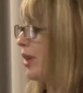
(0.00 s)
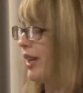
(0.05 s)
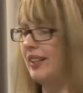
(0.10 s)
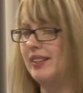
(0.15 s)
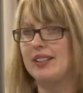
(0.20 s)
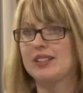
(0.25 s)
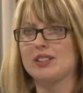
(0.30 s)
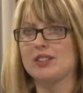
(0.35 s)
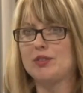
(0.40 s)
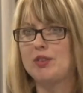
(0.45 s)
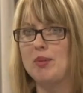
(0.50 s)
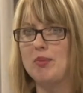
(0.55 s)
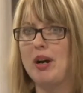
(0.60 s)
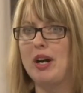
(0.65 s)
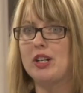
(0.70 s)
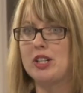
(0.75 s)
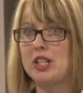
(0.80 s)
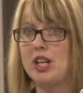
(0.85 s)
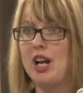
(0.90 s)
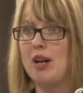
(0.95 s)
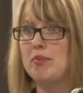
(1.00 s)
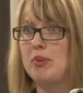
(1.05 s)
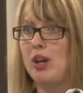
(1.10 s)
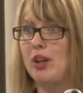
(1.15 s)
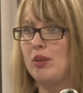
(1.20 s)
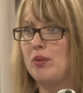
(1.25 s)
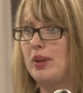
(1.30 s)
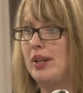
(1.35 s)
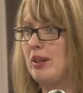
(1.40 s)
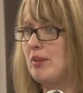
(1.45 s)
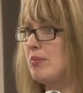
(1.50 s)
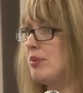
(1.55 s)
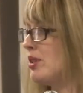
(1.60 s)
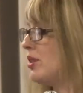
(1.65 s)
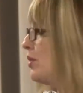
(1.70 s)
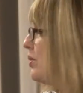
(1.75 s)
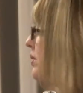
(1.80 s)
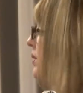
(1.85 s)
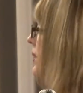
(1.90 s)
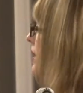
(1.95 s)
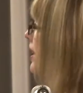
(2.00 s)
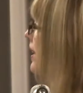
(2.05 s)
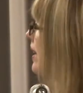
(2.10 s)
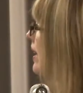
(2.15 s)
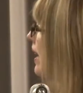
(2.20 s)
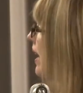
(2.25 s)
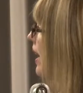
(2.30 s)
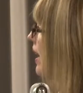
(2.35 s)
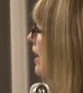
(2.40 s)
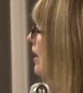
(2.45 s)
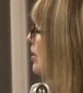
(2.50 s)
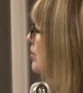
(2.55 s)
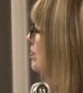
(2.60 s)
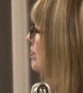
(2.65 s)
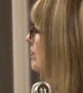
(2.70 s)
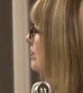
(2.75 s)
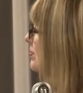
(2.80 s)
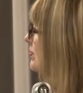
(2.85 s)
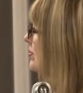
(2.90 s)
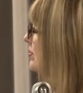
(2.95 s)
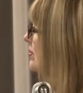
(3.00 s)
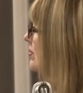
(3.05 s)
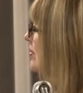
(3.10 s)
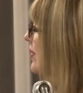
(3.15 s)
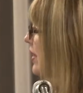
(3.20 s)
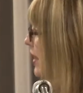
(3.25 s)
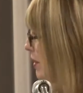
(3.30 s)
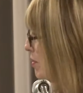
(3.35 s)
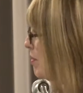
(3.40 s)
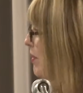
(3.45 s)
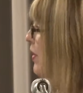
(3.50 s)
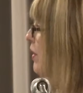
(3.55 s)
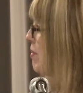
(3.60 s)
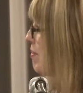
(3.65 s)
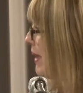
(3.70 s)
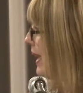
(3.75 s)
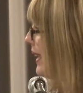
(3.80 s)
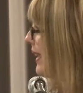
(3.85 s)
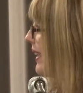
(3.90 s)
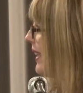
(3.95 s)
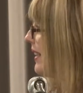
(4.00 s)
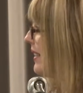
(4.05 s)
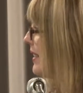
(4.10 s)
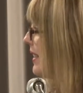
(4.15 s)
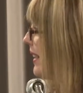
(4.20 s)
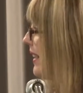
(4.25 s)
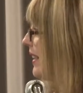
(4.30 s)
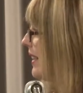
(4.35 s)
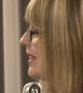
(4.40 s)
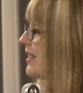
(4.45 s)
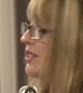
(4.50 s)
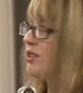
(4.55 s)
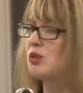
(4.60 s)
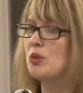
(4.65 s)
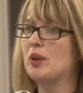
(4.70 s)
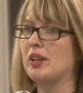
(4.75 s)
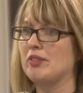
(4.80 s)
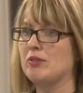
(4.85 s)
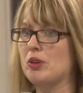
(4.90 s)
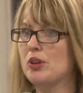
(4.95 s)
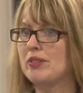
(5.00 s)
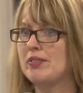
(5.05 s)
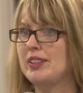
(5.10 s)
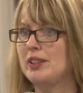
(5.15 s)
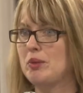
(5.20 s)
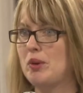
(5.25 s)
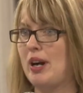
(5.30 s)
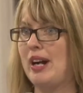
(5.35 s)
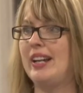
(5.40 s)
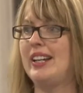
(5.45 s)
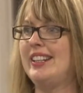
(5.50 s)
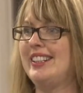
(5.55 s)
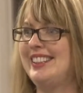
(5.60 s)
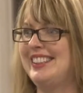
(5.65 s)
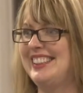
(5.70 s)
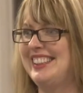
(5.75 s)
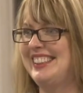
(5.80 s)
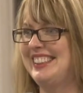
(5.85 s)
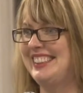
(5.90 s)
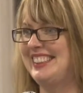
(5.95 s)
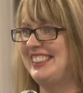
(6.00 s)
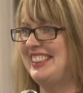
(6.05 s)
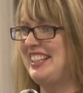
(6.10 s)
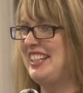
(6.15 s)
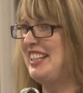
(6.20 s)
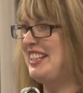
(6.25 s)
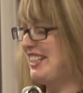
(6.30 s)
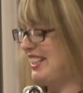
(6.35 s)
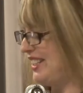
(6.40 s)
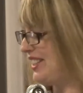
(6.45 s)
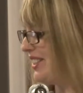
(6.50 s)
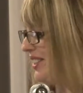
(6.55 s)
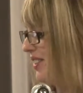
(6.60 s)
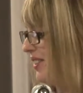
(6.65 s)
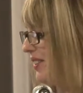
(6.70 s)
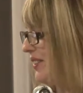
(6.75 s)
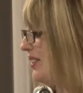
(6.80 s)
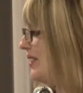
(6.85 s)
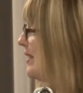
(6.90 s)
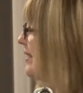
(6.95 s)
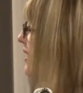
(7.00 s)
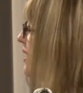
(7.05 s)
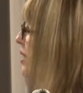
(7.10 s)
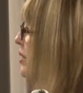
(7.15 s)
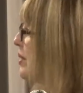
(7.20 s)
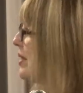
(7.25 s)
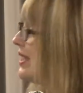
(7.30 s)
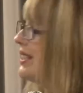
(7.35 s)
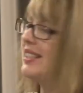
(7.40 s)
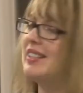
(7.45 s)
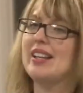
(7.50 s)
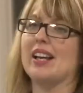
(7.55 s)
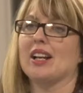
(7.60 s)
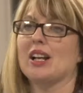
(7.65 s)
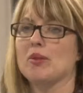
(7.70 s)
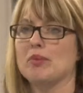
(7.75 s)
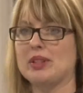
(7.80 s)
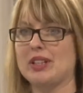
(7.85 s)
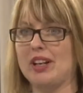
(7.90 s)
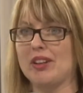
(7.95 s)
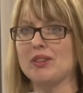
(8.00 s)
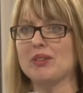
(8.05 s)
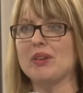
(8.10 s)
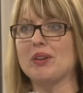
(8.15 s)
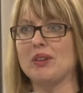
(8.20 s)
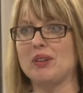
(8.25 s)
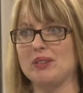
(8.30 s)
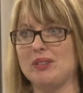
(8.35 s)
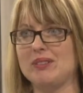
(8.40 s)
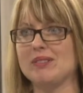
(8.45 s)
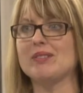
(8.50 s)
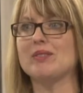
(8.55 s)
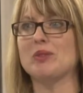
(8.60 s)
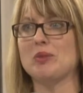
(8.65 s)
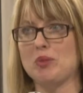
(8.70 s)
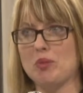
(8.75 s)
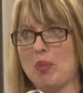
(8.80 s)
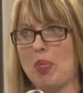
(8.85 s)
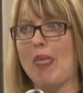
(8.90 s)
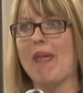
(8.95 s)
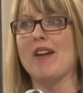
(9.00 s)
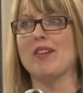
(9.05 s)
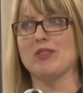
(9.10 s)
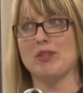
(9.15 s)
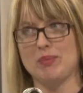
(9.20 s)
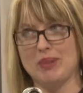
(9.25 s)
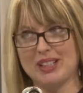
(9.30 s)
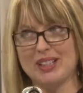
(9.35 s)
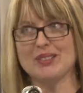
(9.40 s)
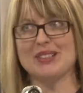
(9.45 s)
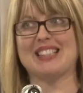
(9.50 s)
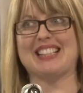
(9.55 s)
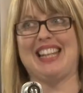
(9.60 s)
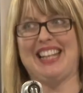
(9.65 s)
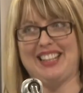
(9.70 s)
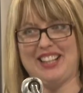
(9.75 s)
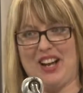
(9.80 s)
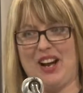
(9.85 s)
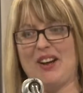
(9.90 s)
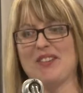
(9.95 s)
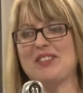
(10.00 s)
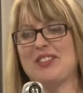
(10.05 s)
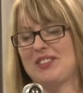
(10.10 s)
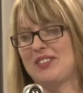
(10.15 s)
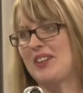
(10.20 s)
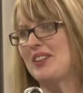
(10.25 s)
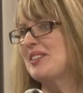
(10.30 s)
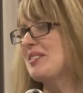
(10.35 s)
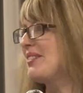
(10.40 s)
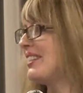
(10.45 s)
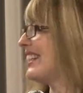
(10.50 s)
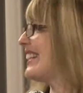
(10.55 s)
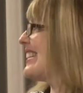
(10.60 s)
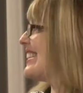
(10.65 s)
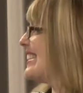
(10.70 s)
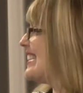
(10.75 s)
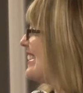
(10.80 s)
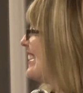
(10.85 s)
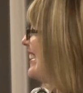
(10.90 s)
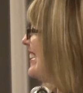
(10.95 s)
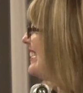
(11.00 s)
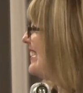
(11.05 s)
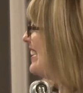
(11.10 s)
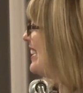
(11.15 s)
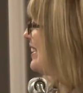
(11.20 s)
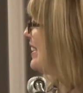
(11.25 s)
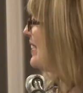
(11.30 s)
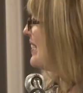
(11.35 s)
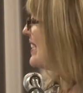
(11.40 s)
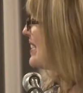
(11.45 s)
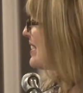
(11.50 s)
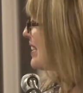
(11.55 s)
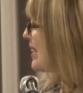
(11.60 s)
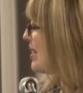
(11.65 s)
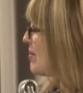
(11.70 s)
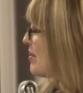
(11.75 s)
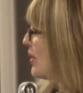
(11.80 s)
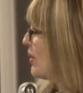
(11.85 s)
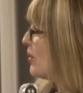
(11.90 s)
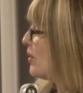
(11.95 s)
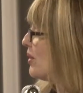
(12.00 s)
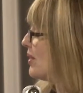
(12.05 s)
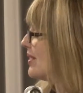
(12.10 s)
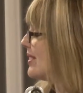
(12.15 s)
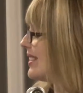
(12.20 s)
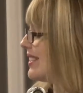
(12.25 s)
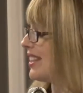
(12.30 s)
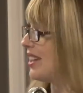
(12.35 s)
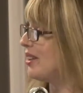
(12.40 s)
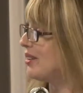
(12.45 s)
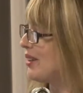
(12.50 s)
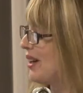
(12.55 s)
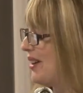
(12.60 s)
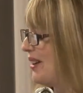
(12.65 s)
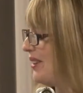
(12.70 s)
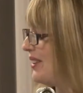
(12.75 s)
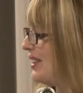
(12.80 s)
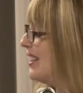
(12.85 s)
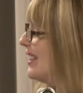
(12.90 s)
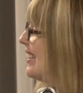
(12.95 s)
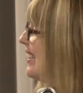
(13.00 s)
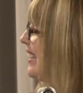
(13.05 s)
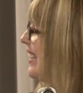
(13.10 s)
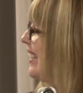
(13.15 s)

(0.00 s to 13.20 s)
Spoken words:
bring this from our shop all the way up to the mine, and it is 24 feet wide. So when you see that coming down the road, everybody was getting off the road because it took up the whole entire road.